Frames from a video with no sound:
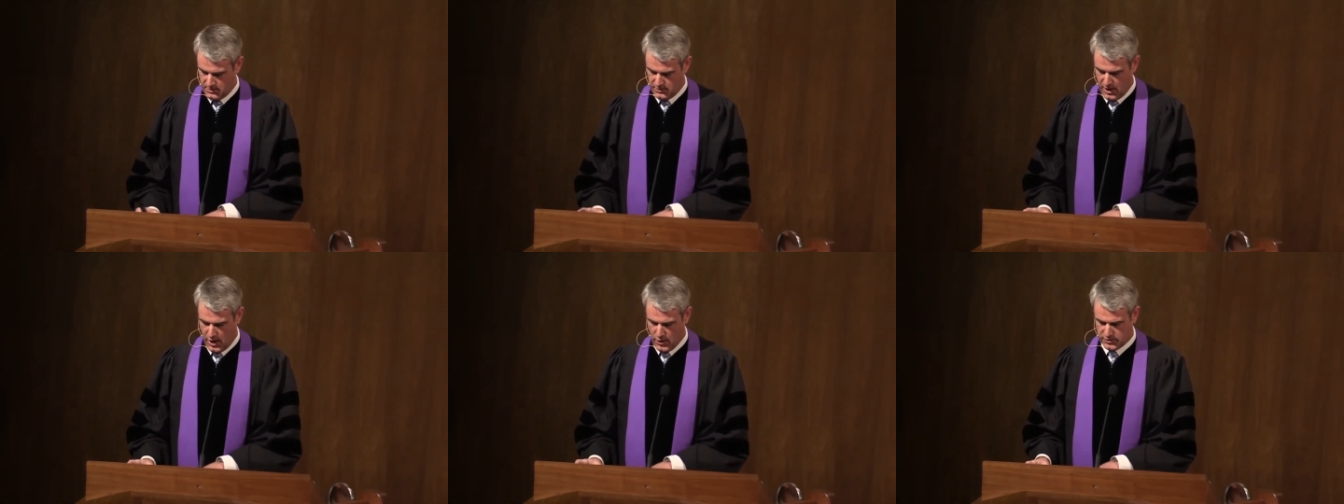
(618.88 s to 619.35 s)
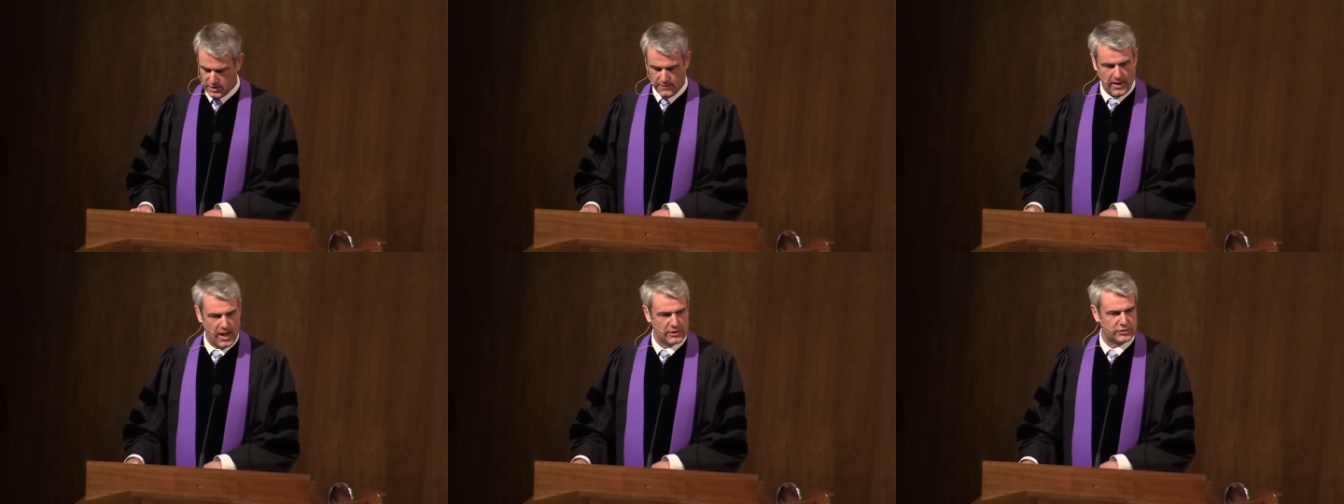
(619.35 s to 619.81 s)
those
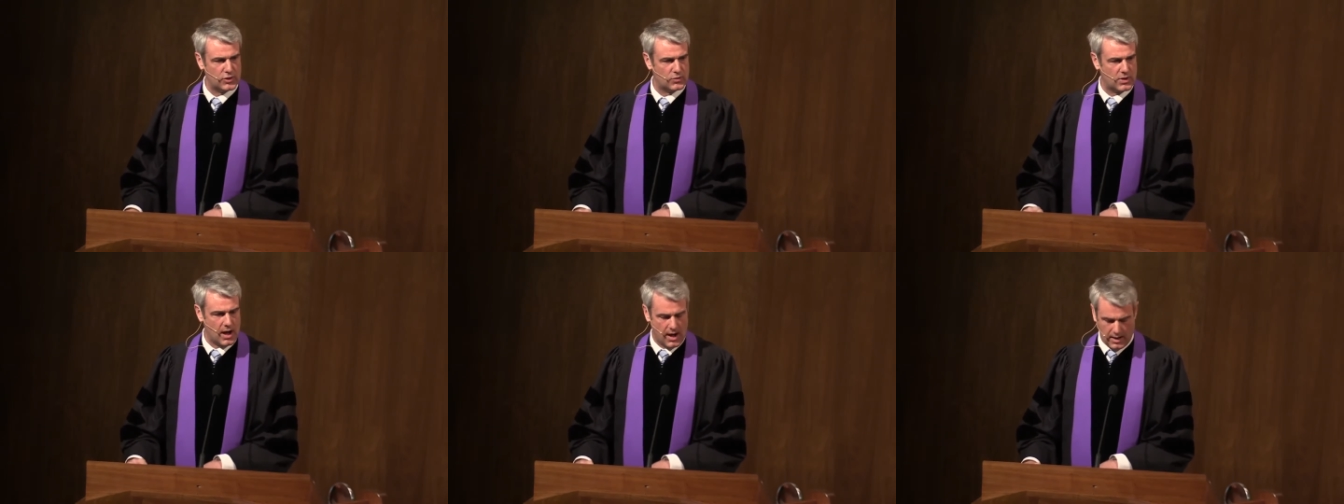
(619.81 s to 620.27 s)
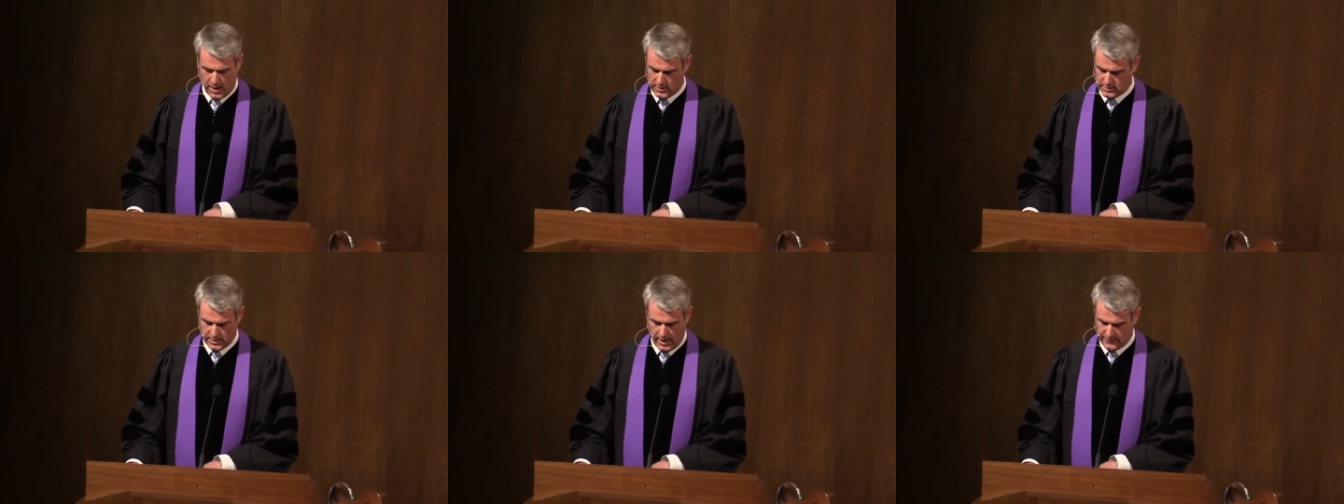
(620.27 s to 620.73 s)
of us who call
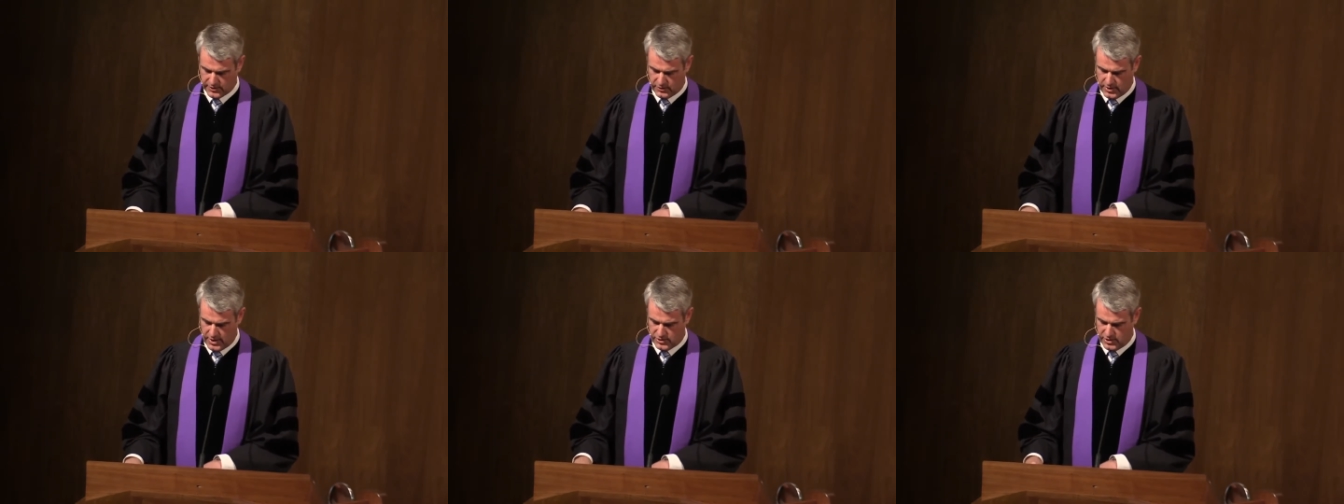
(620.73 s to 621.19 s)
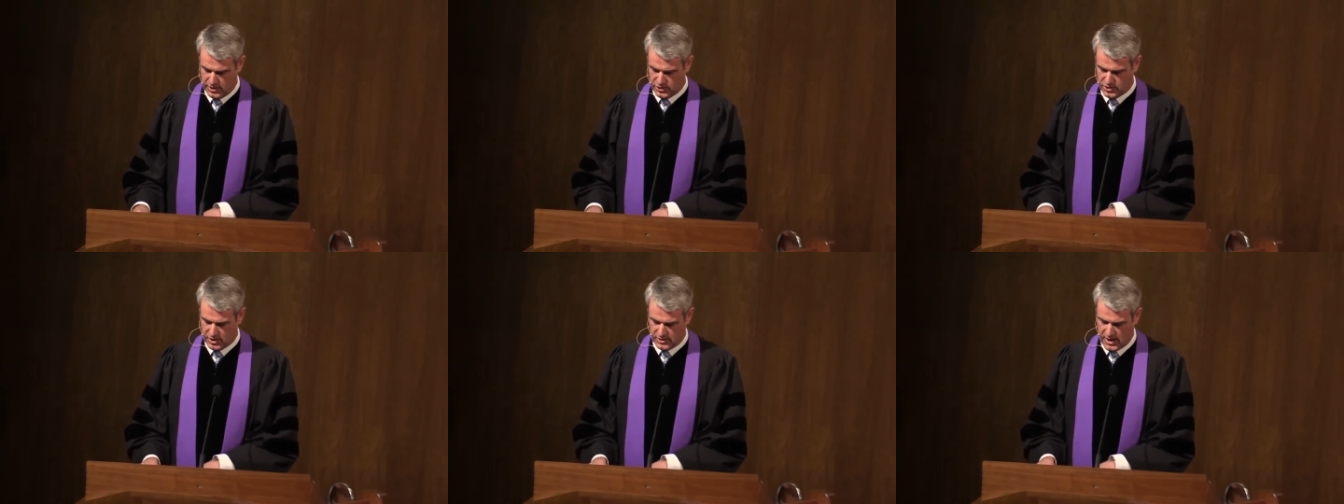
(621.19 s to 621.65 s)
ourselves Christians
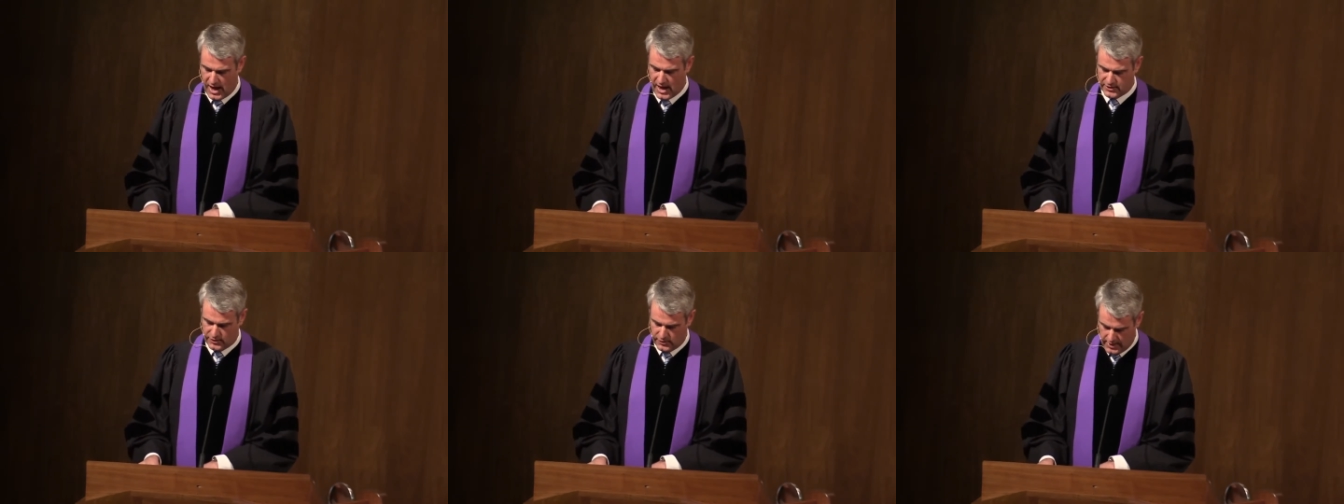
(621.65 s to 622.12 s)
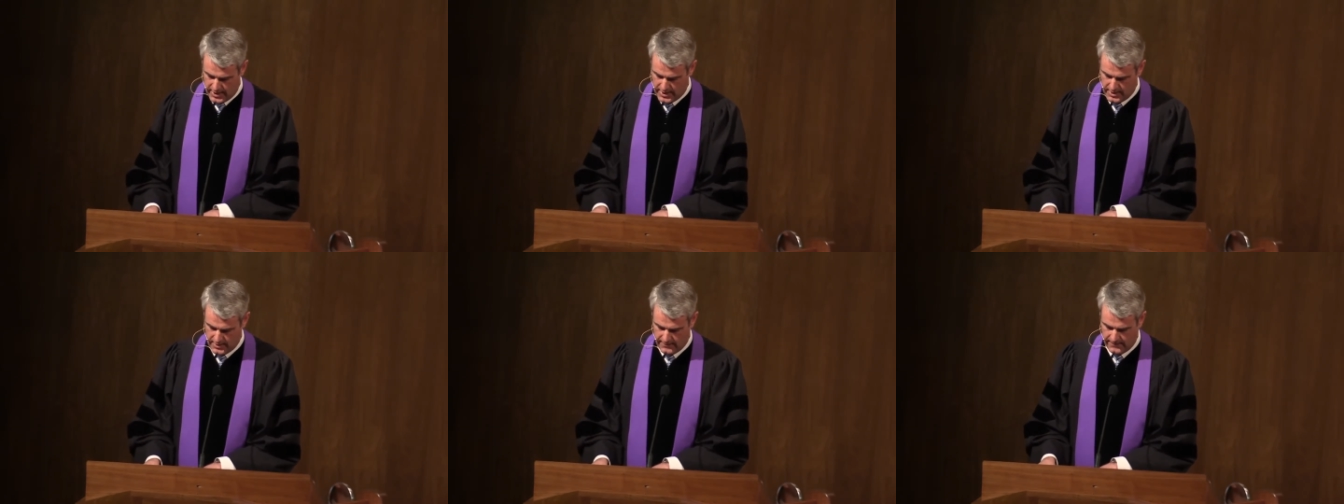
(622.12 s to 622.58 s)
should not
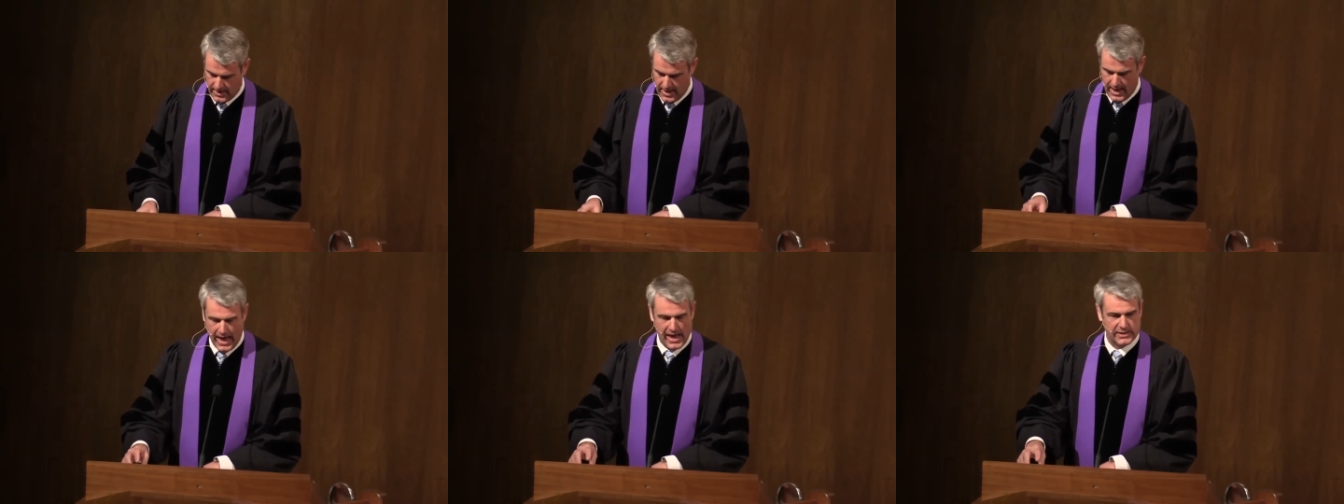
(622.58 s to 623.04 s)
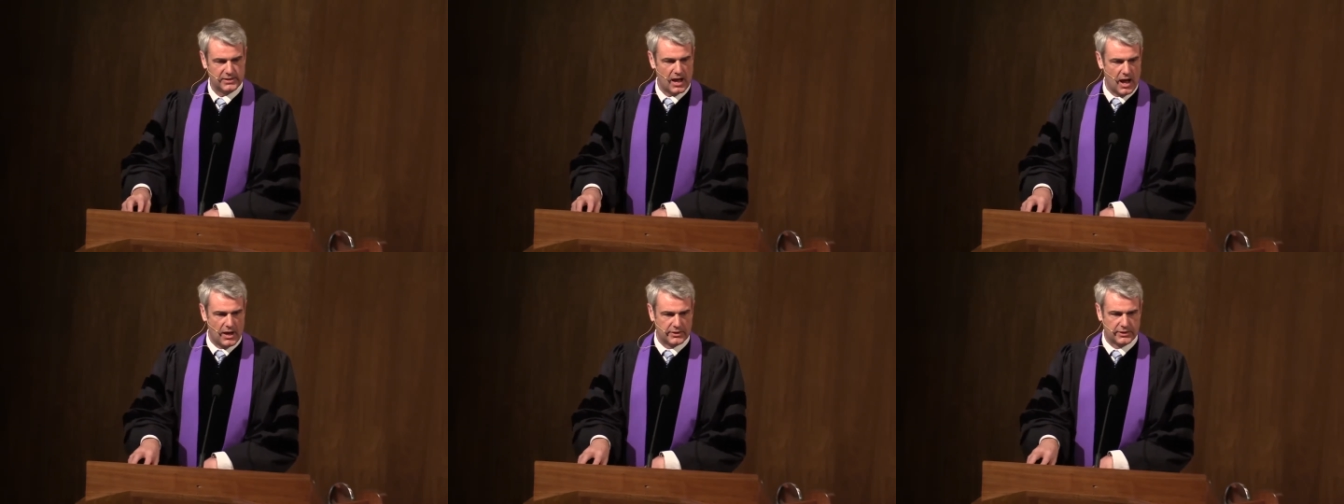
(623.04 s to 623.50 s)
grieve as
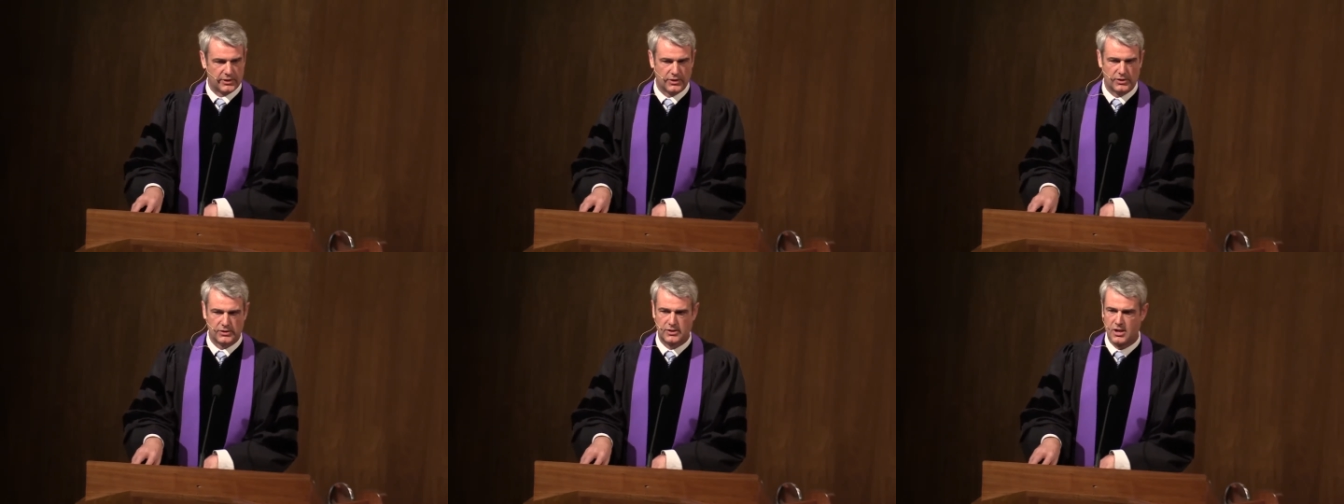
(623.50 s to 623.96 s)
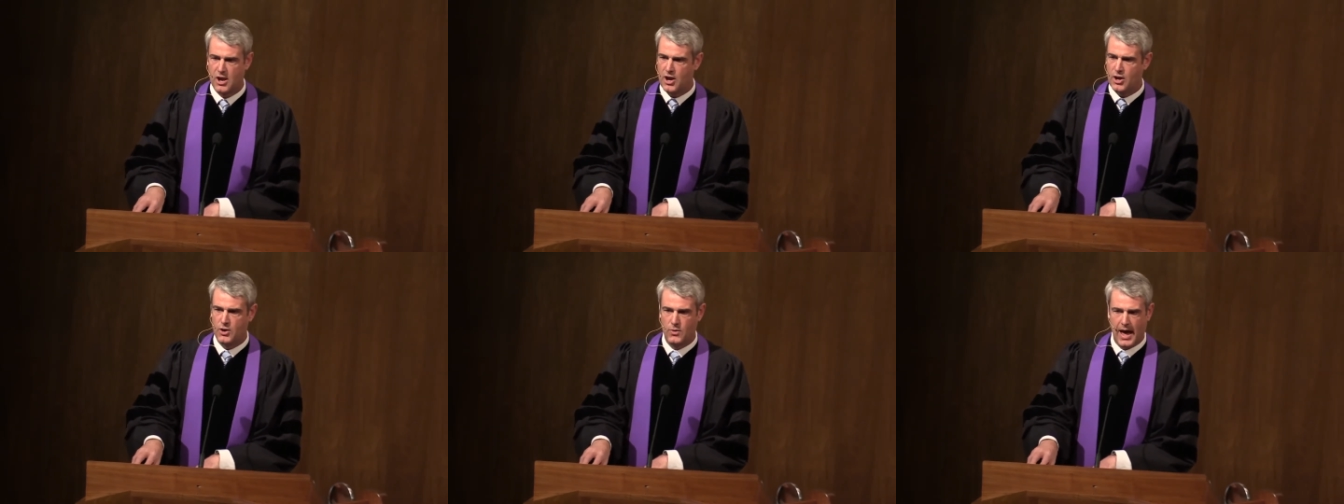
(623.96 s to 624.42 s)
others
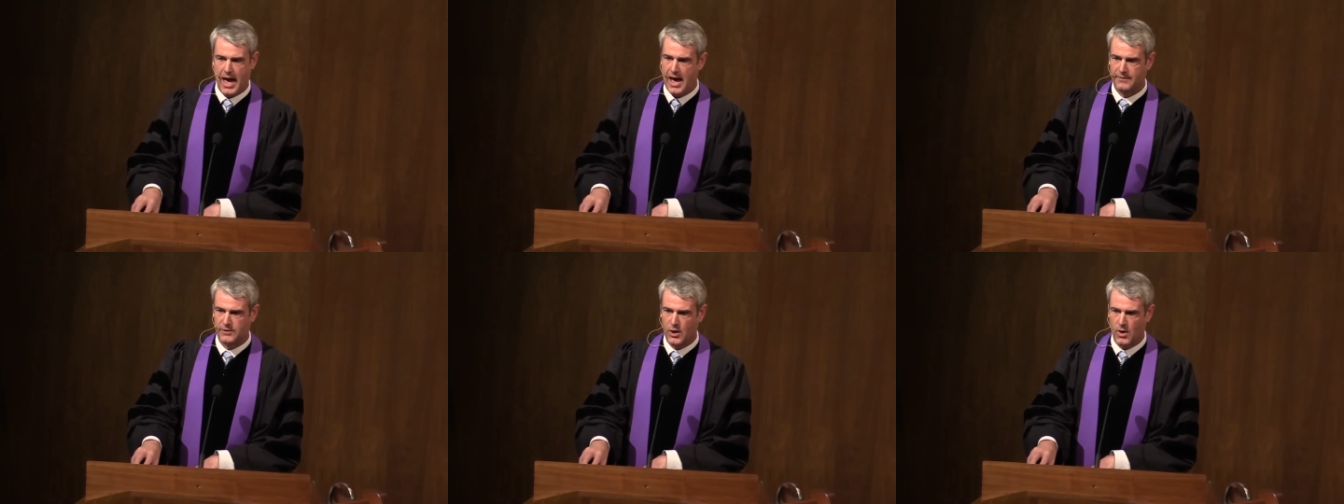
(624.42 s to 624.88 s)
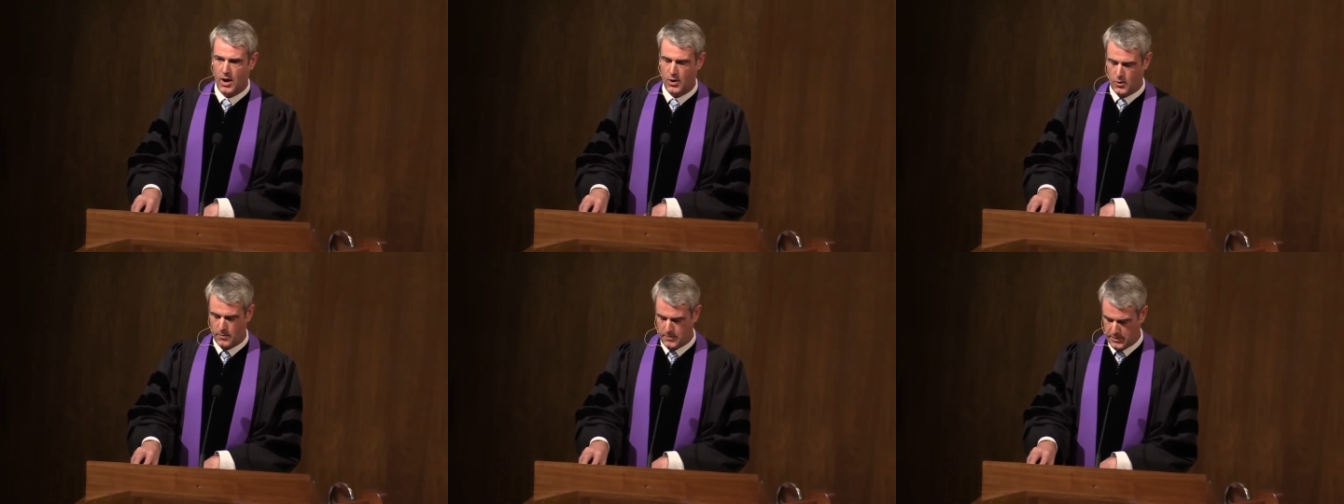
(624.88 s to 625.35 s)
who have no
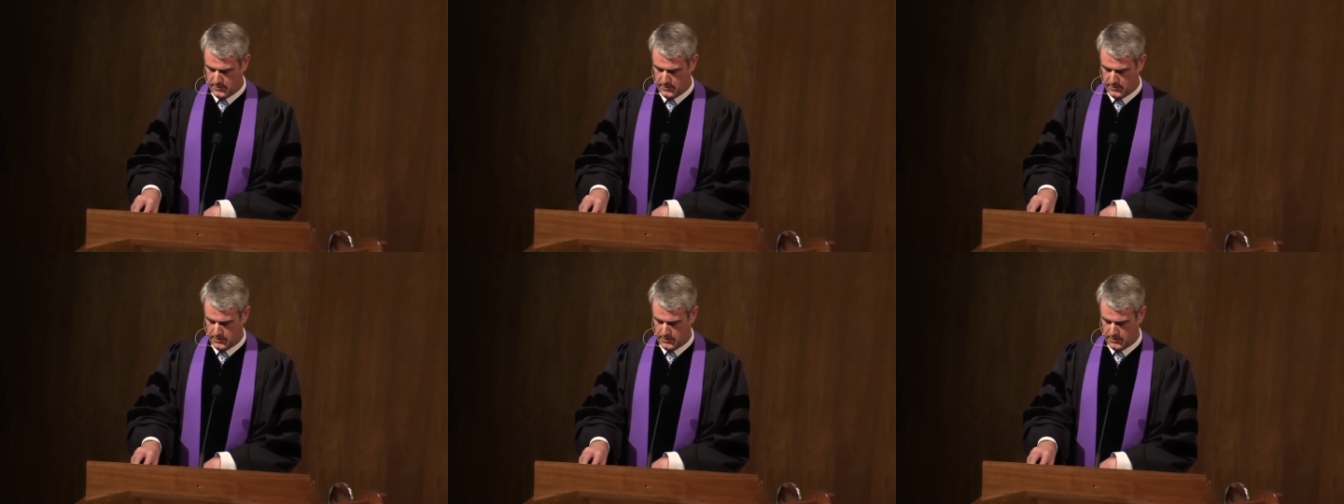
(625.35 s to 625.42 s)
hope.